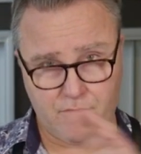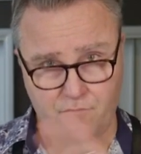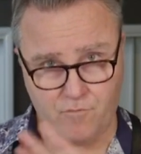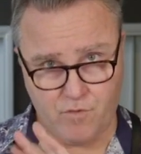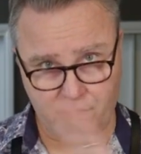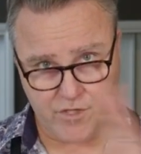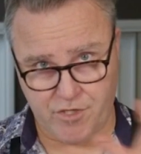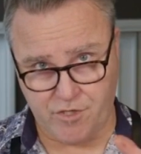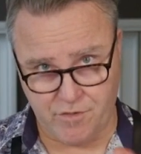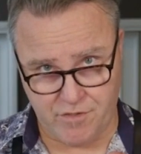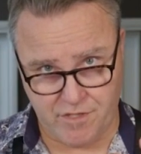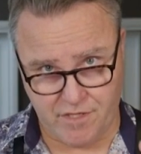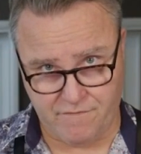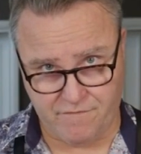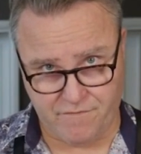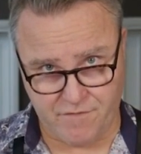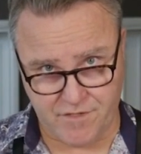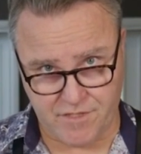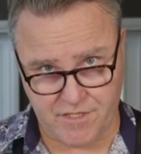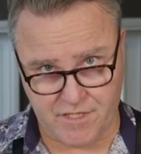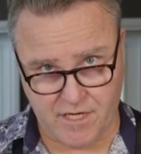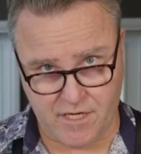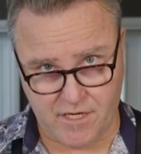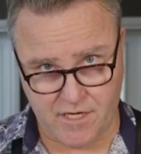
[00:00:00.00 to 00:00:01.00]
What do you need
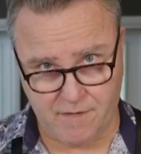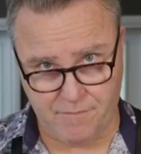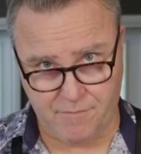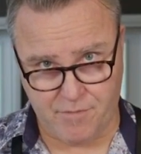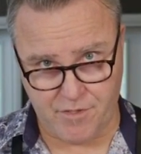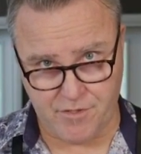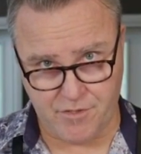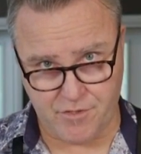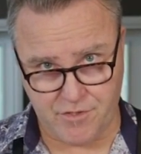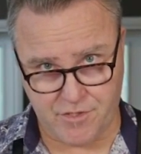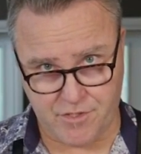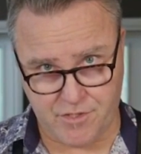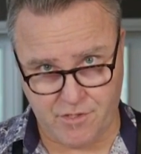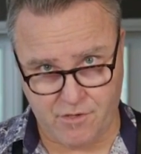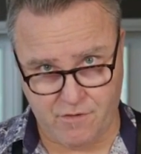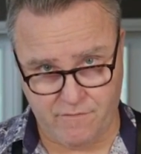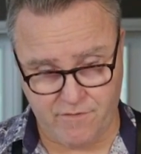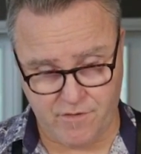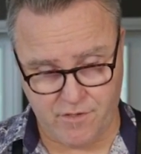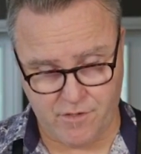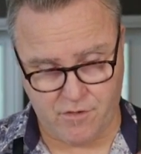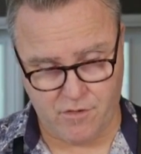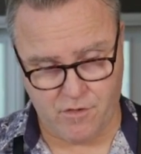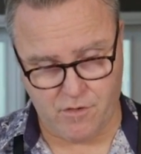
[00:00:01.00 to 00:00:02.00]
for setup on your
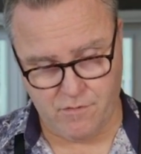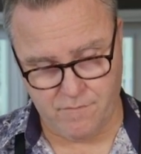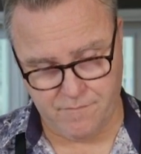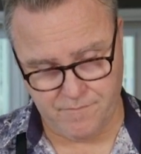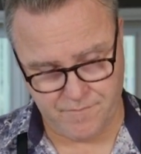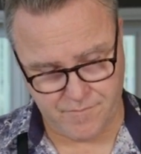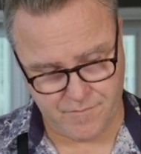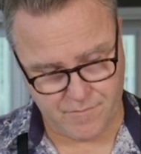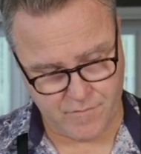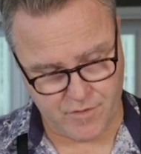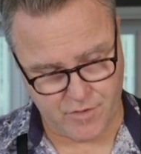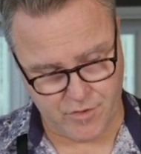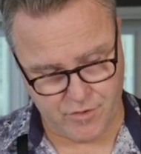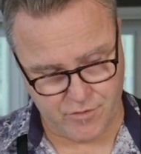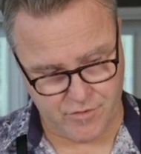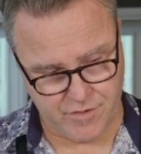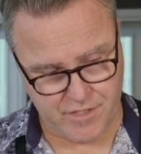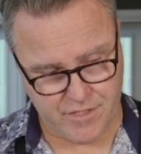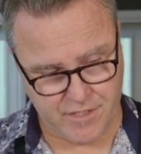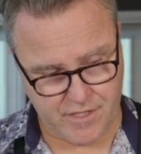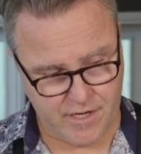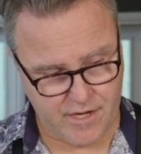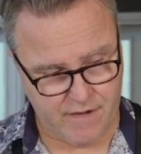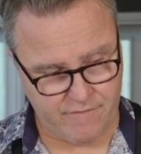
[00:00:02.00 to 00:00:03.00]
stove at home? You
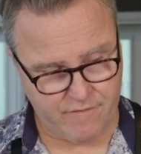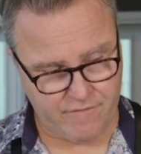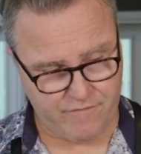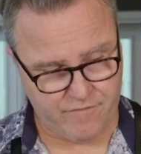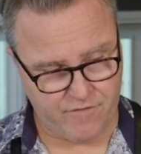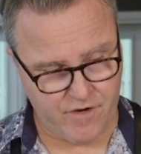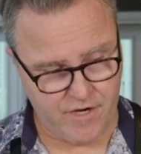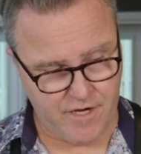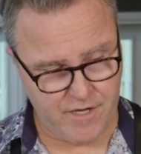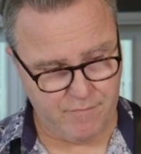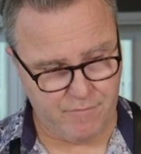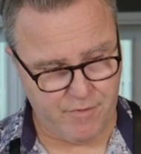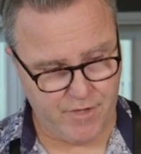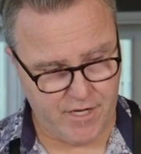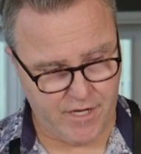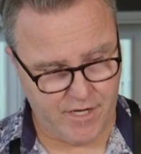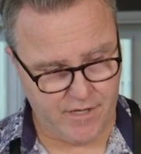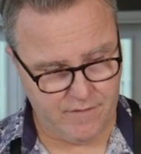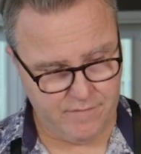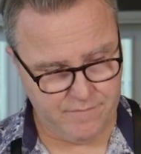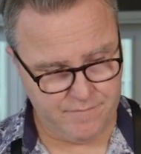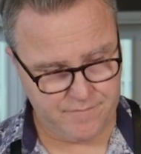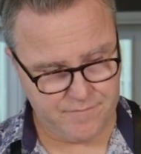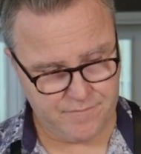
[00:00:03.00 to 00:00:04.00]
need to have a frying
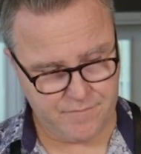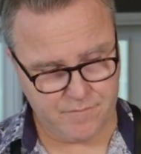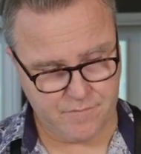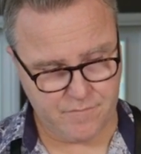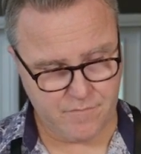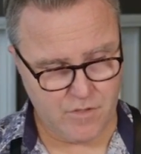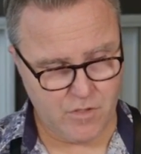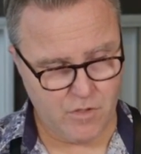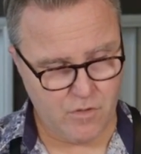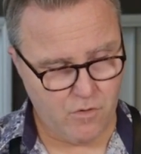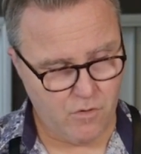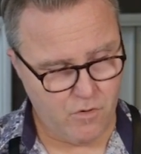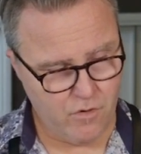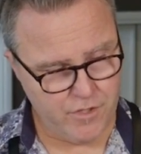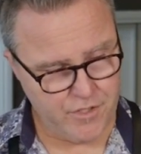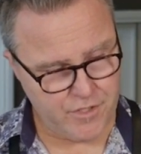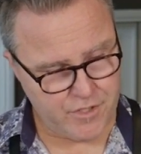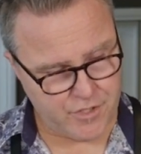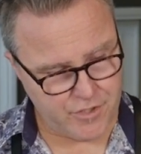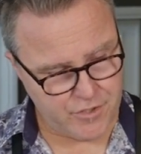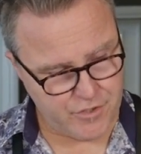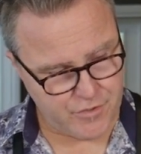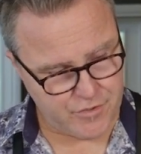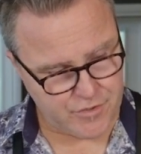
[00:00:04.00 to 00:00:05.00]
pan. Or you
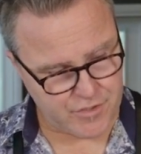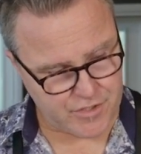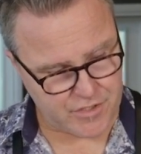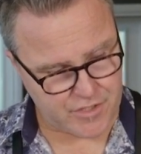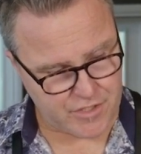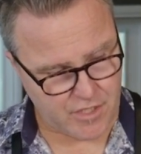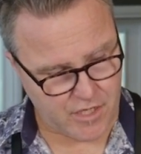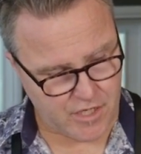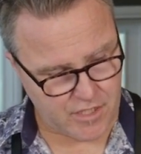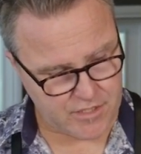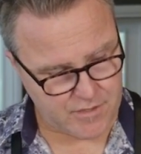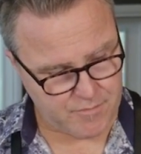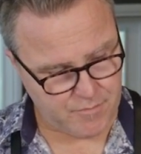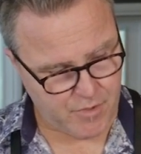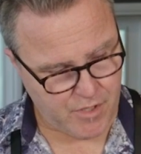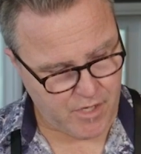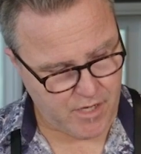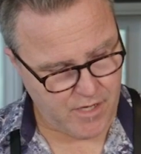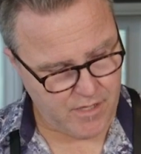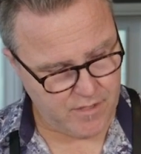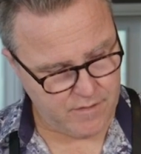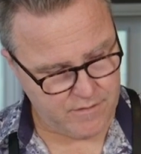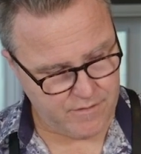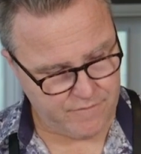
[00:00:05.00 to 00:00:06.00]
can use a sauce
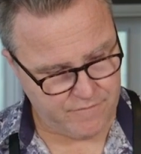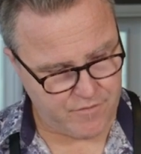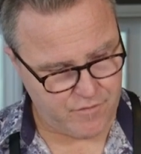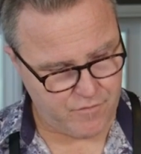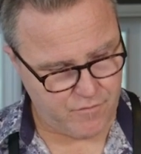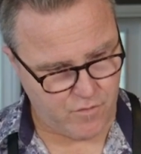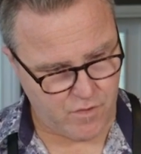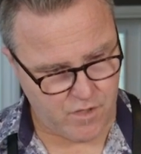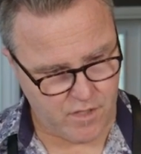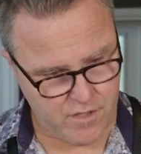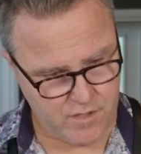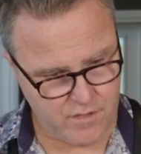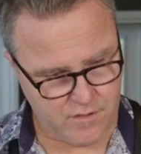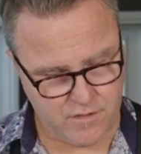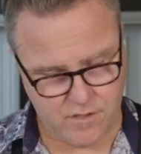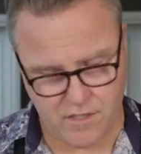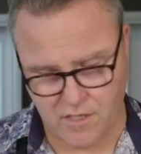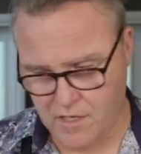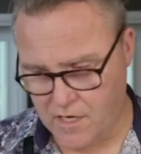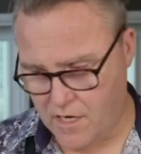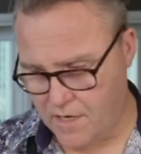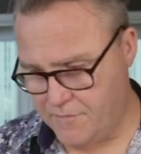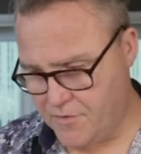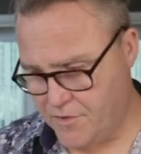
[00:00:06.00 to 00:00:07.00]
pot if you want.
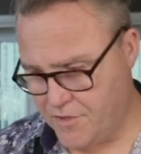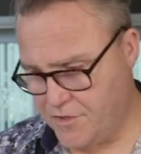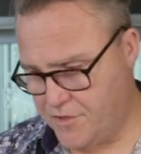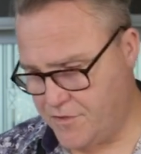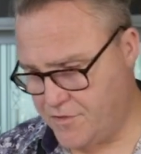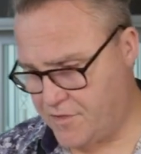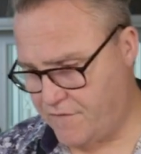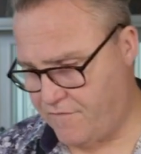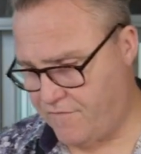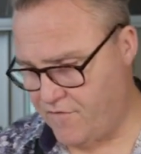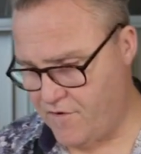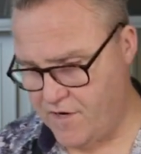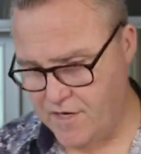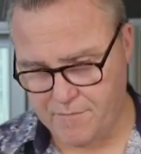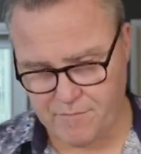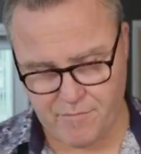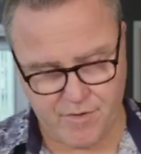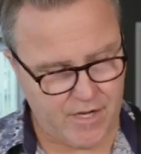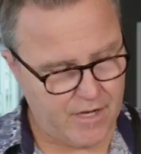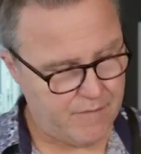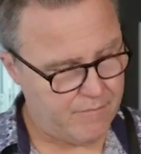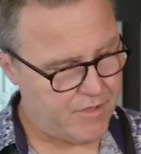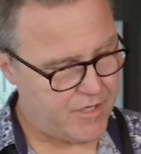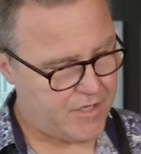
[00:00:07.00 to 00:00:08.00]
I'm gonna use a frying
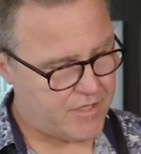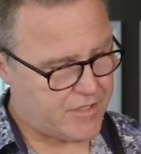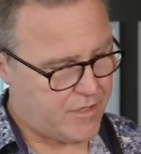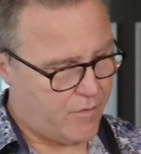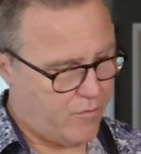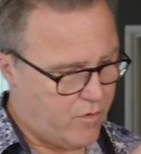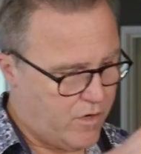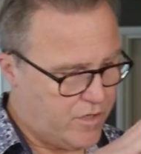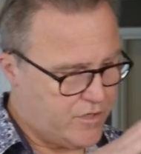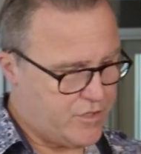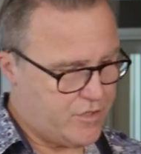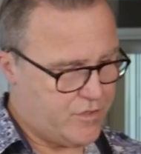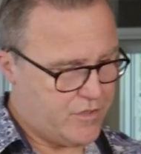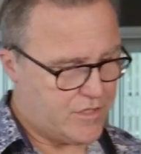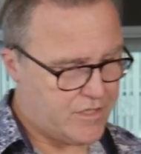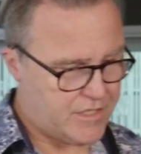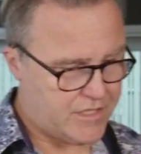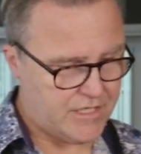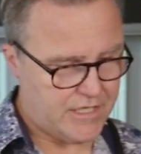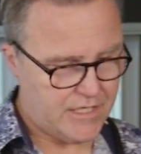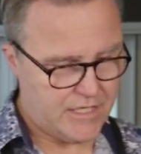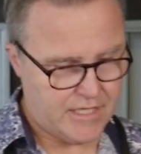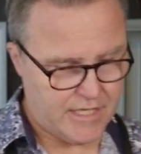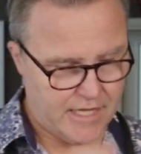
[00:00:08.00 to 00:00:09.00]
pan because I want you to
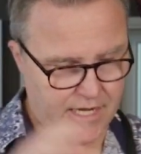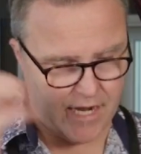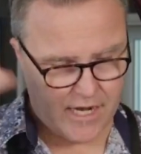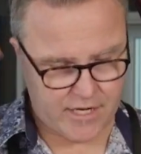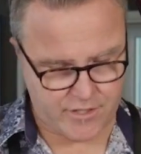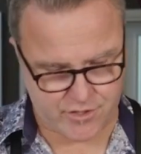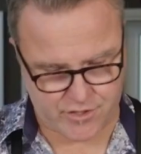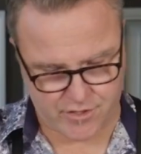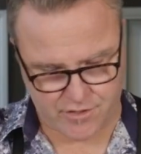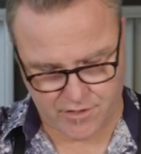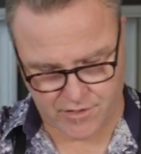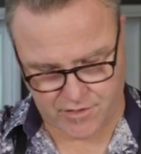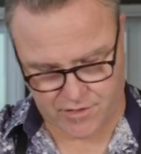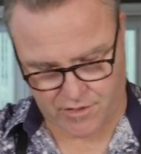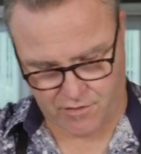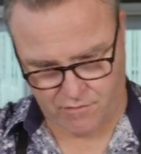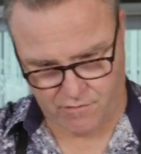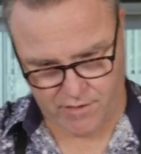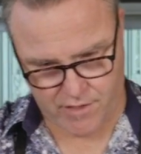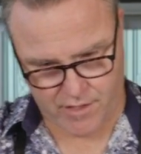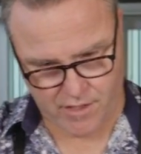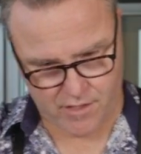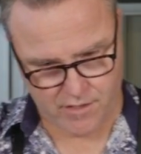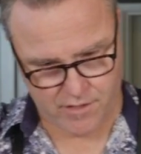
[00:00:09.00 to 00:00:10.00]
see the action that's
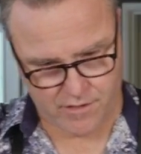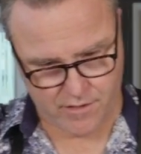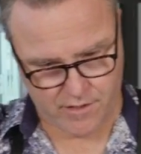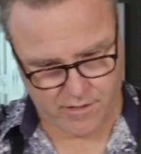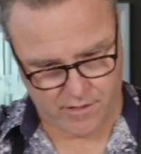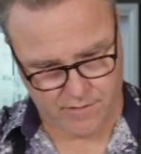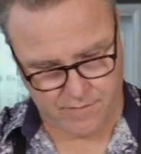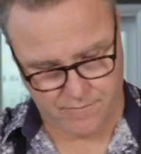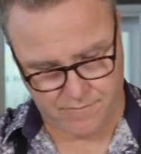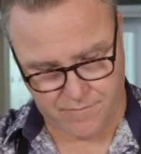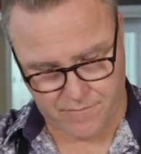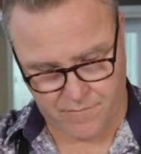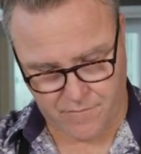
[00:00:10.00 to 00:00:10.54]
going on in there.